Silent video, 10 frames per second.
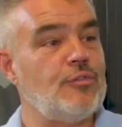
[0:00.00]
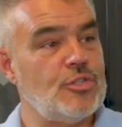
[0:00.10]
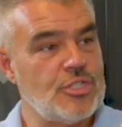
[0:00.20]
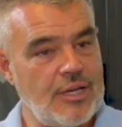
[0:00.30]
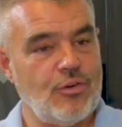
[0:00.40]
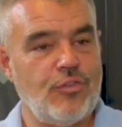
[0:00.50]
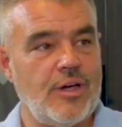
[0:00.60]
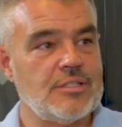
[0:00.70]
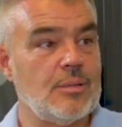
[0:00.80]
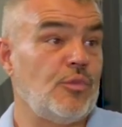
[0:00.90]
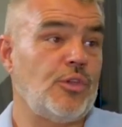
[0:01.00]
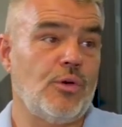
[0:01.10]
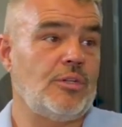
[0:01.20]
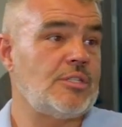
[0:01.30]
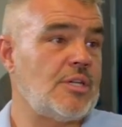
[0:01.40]
have to sacrifice some of your
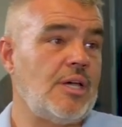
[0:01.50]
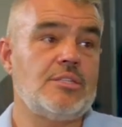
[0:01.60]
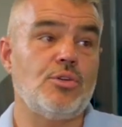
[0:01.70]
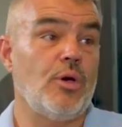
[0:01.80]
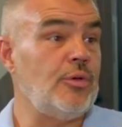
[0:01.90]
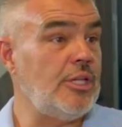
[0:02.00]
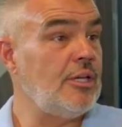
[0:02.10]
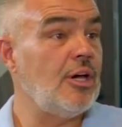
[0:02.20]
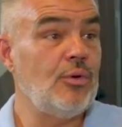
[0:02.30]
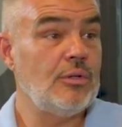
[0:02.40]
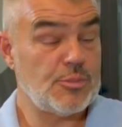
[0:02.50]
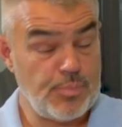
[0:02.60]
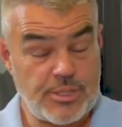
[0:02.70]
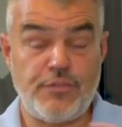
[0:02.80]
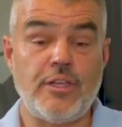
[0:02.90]
own desires, your own ego,
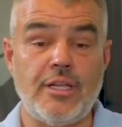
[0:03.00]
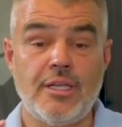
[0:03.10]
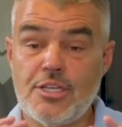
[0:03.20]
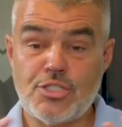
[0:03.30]
specifically,